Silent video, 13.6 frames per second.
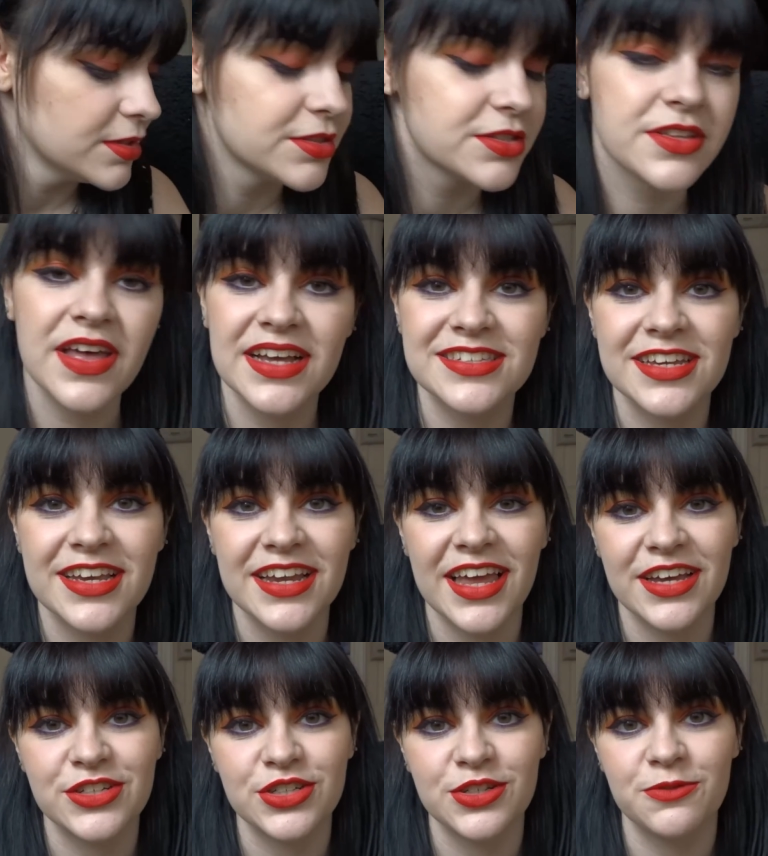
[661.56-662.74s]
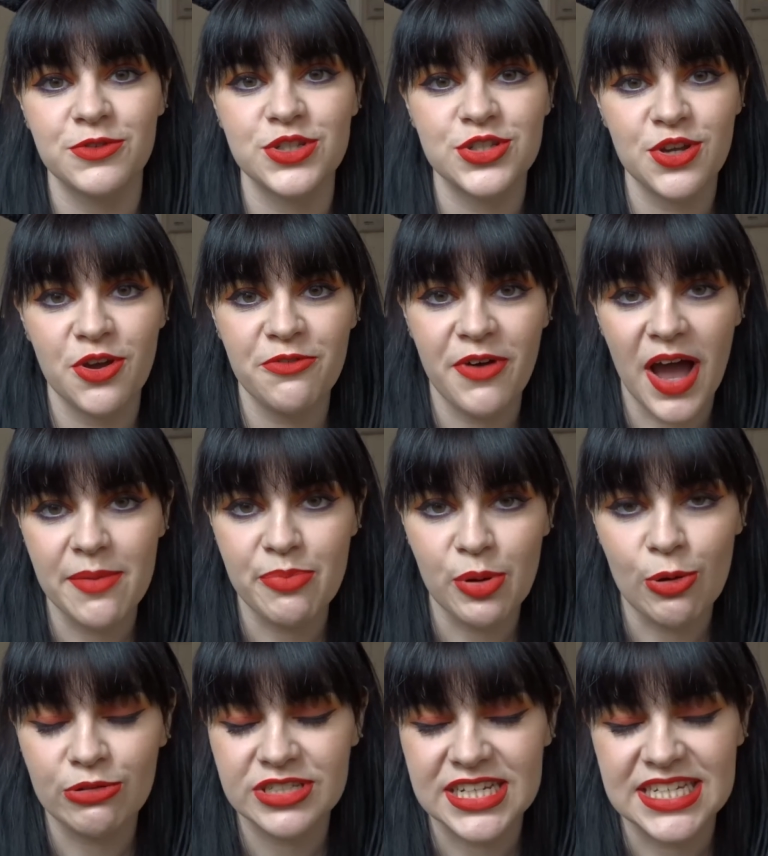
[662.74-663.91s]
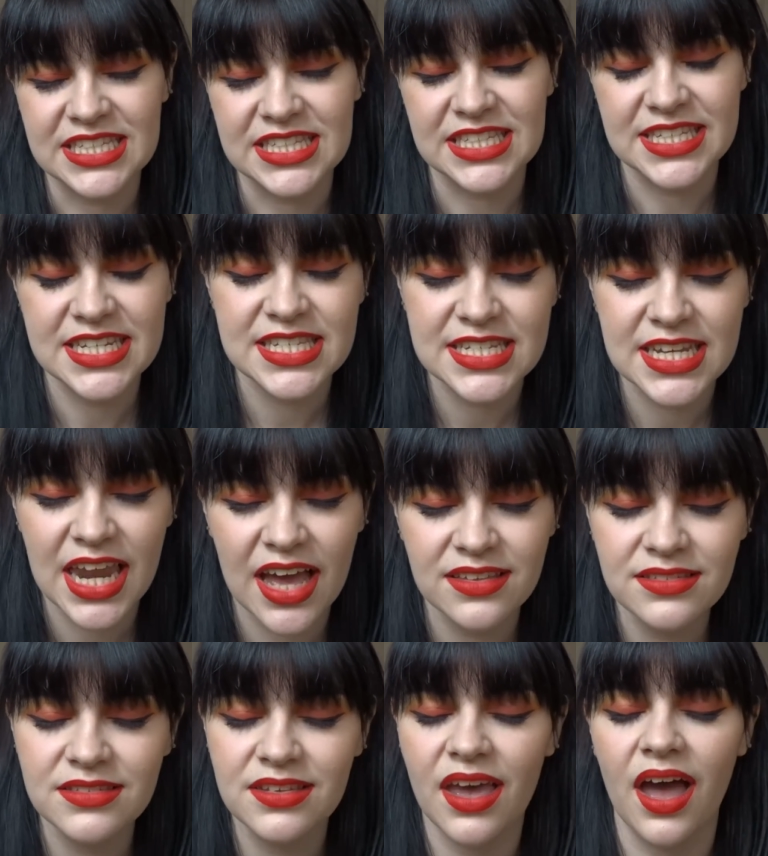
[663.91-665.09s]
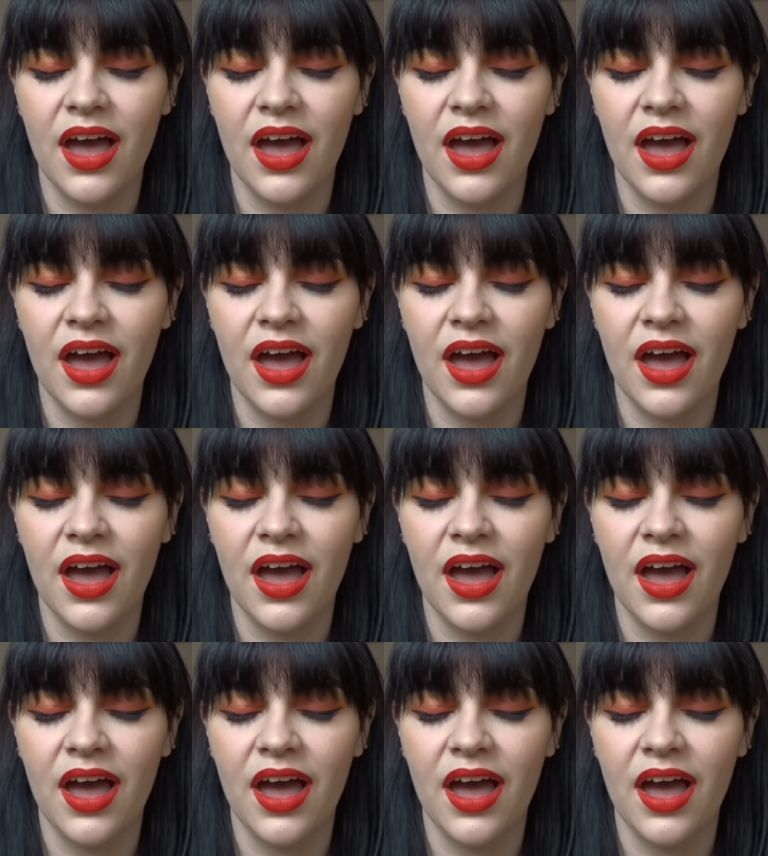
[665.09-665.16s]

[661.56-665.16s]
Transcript: So that's a collection of the stuff I bought in Disneyland.